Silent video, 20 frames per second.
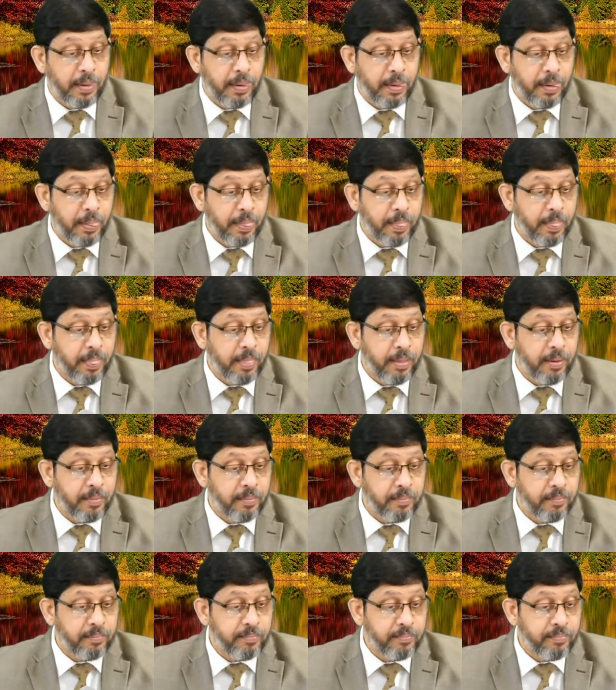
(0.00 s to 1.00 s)

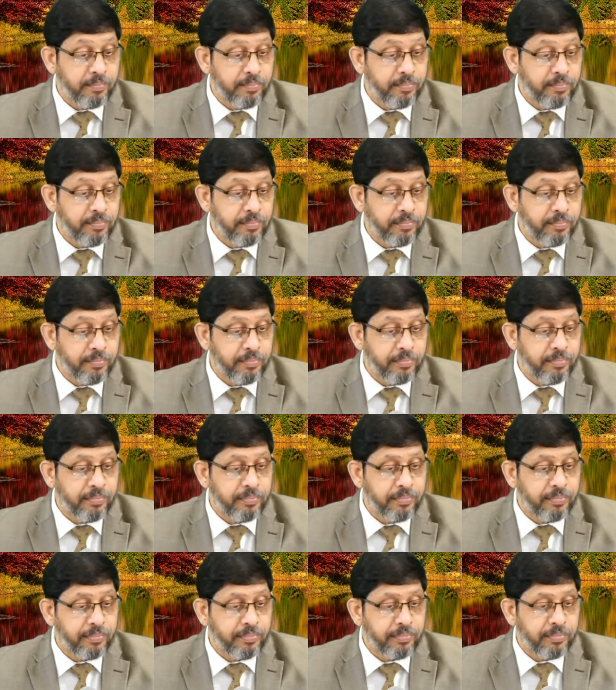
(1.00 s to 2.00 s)

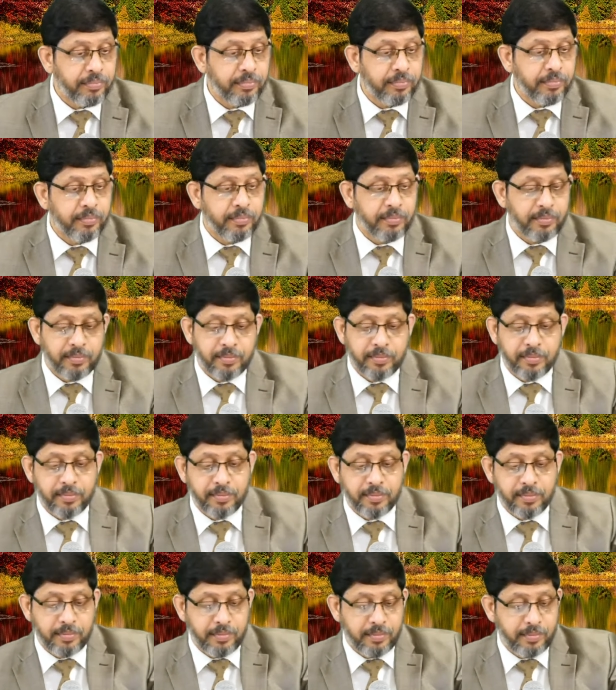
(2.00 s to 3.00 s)

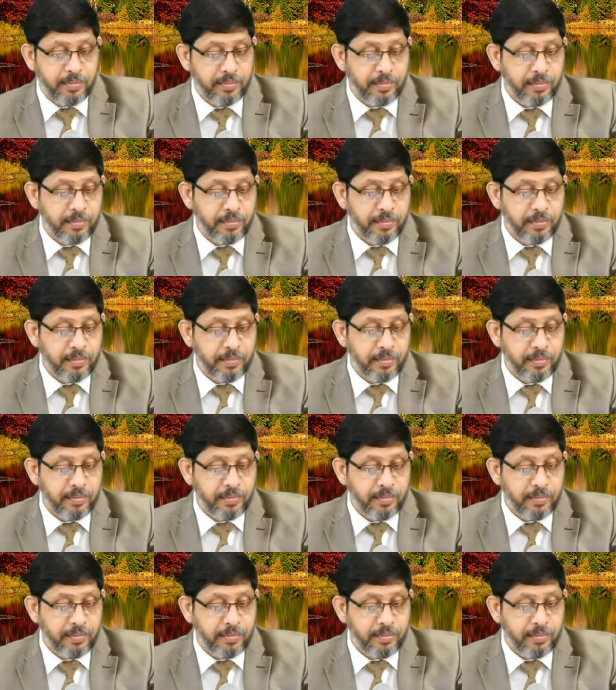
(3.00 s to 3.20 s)
(no one is talking)